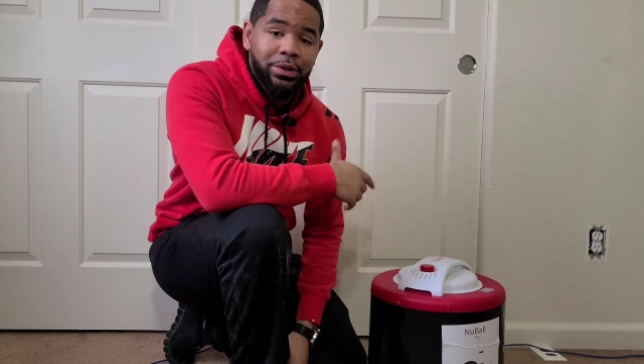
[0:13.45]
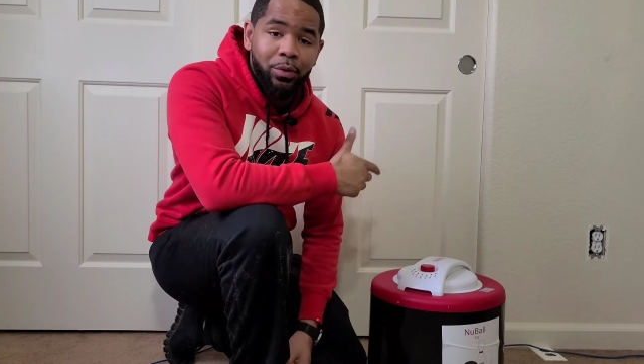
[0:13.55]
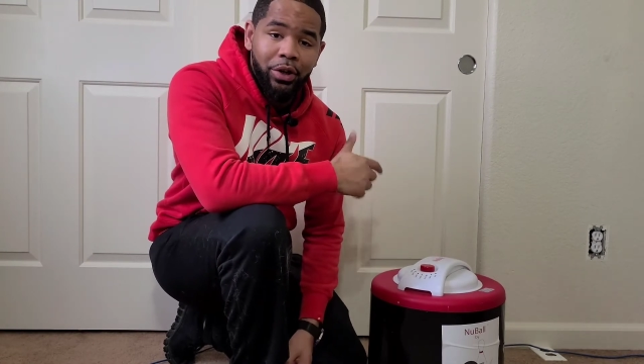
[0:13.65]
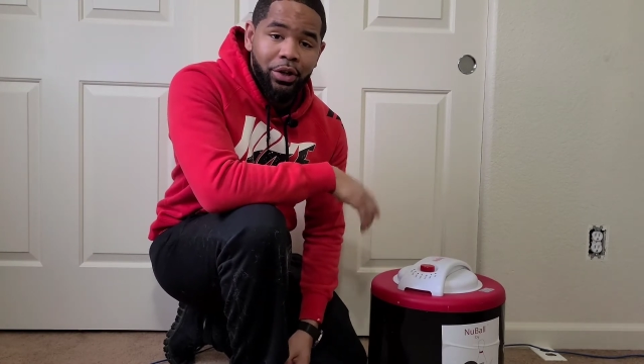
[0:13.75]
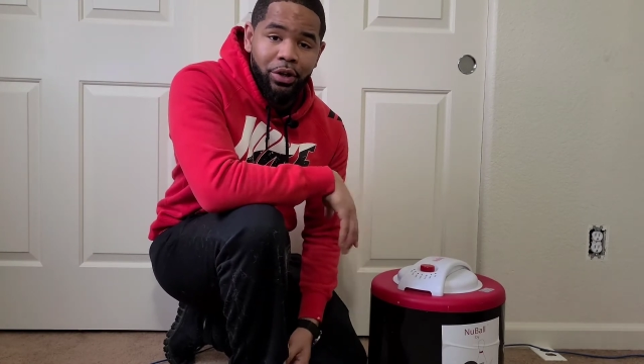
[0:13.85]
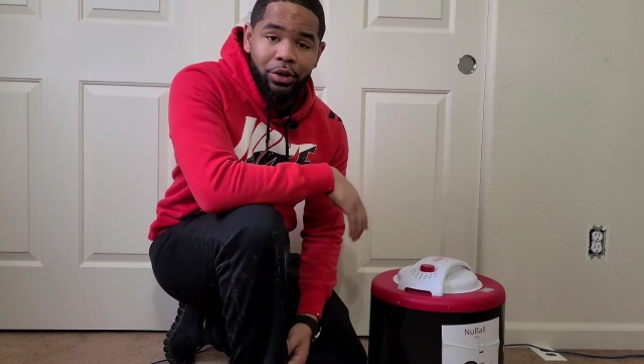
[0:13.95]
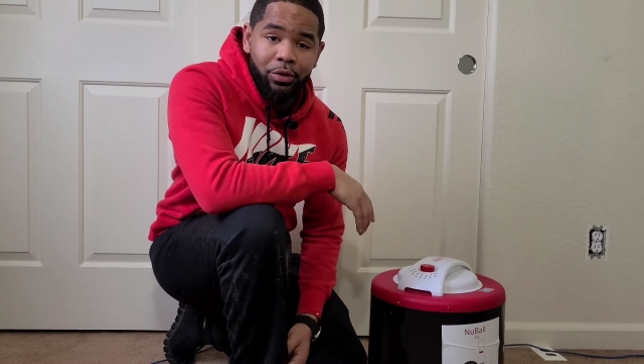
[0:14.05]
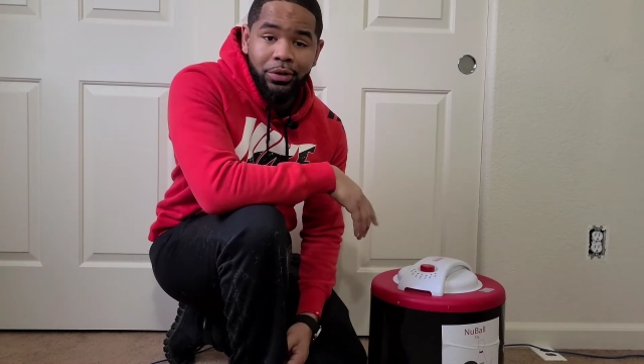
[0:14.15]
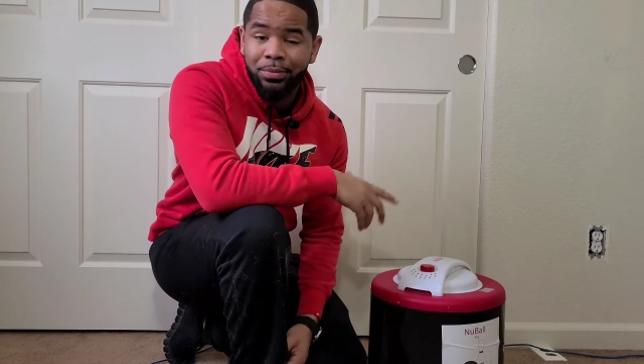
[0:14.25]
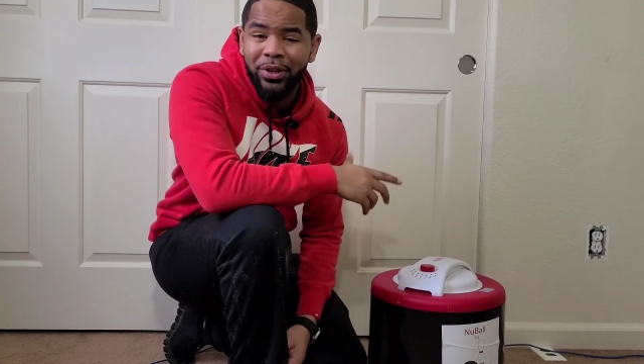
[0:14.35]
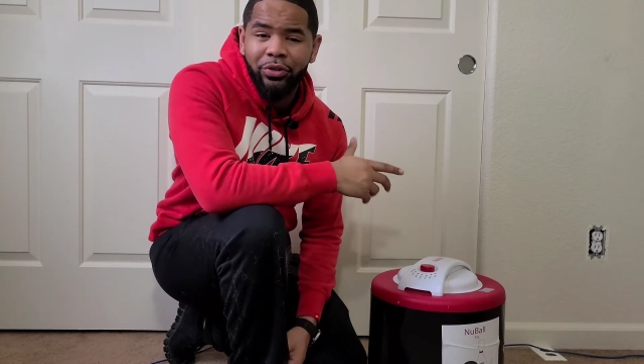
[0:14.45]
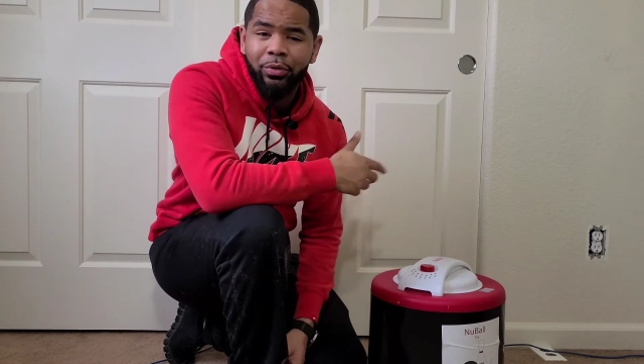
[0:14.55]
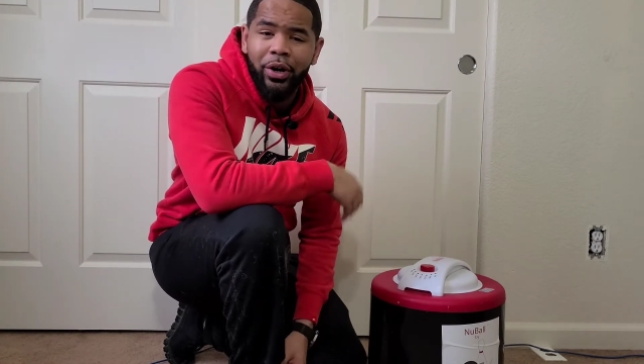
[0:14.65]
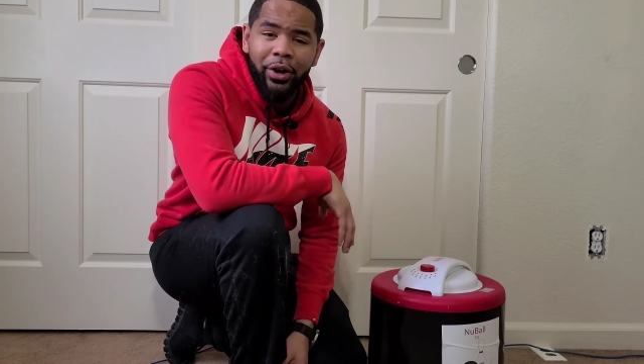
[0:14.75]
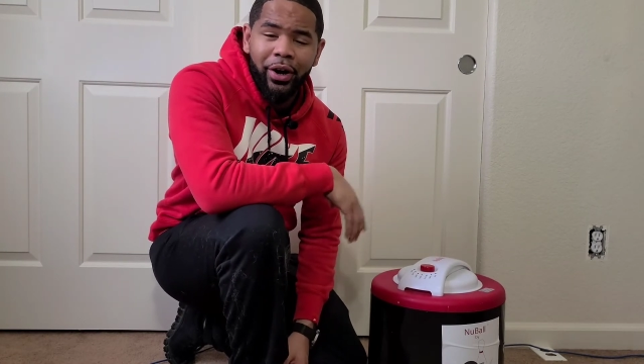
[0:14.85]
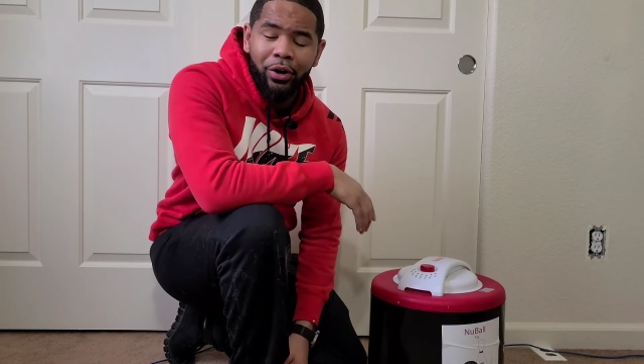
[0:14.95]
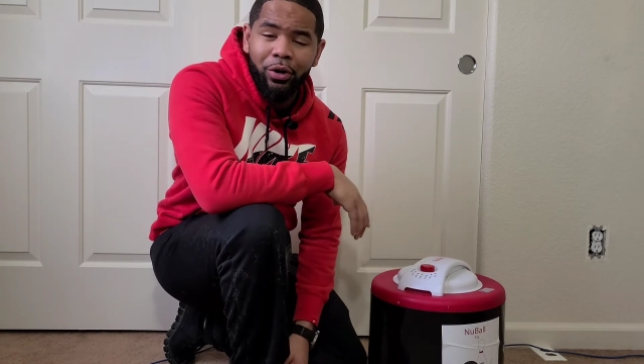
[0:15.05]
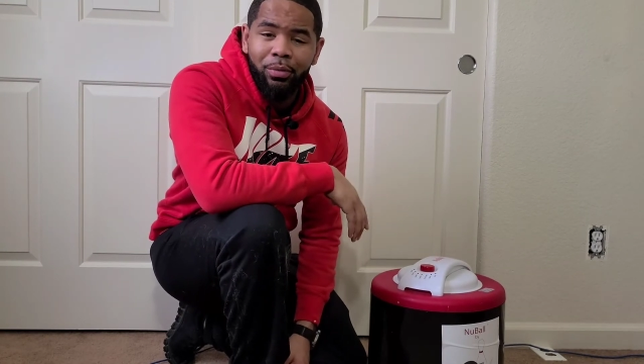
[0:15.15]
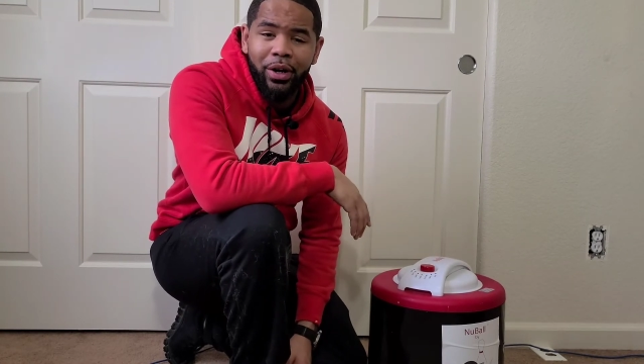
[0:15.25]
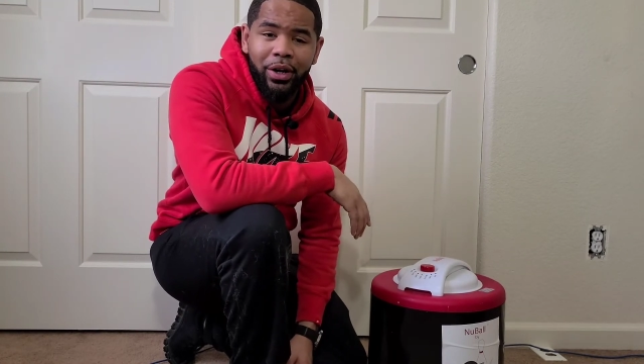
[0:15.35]
and what you can do, especially while you're at
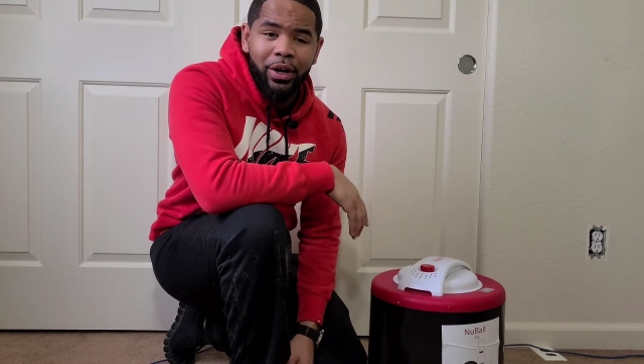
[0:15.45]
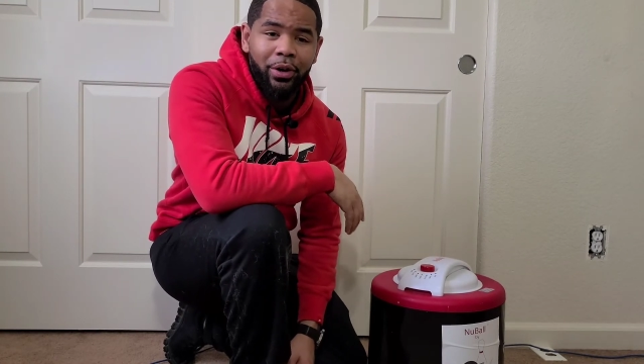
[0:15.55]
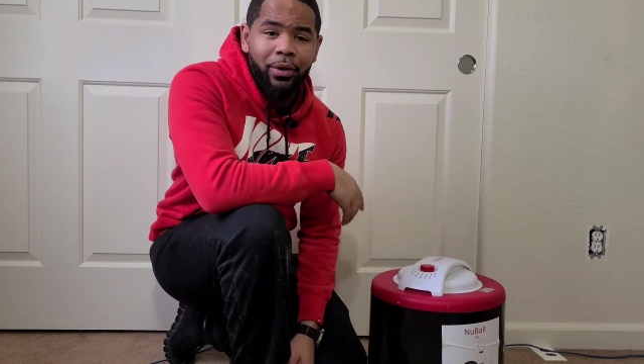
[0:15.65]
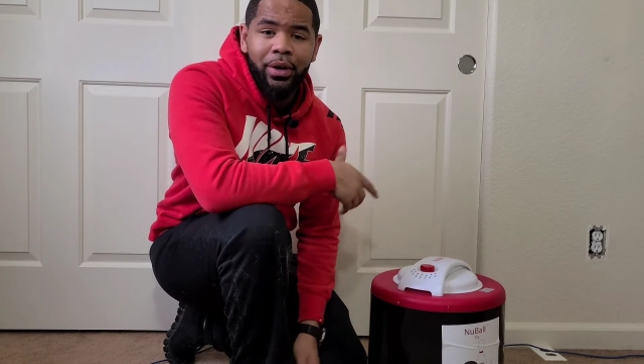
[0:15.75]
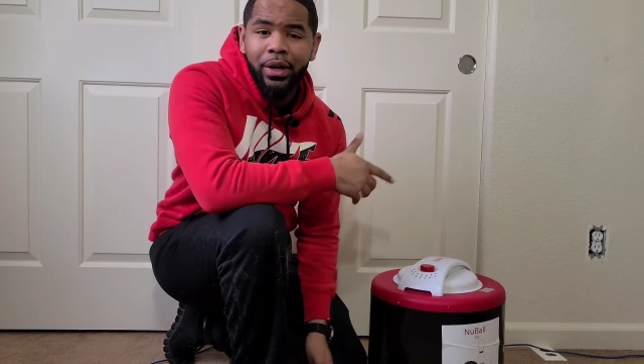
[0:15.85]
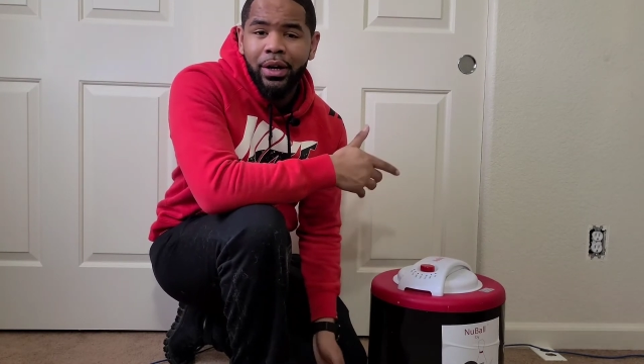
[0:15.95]
home right now,